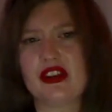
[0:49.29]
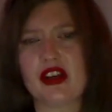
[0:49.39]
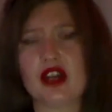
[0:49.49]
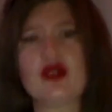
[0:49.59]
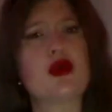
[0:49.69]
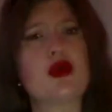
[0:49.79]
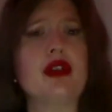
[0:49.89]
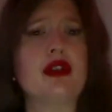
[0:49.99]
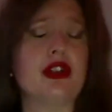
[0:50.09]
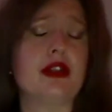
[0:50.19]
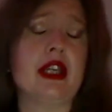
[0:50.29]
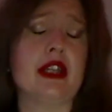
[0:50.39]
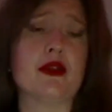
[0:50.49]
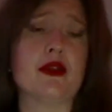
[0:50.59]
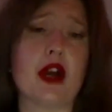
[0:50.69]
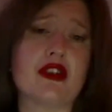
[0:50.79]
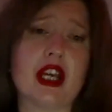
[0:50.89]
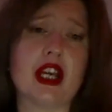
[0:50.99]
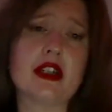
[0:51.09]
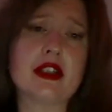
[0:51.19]
that drew you to doing this
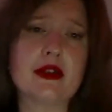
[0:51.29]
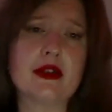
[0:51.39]
project.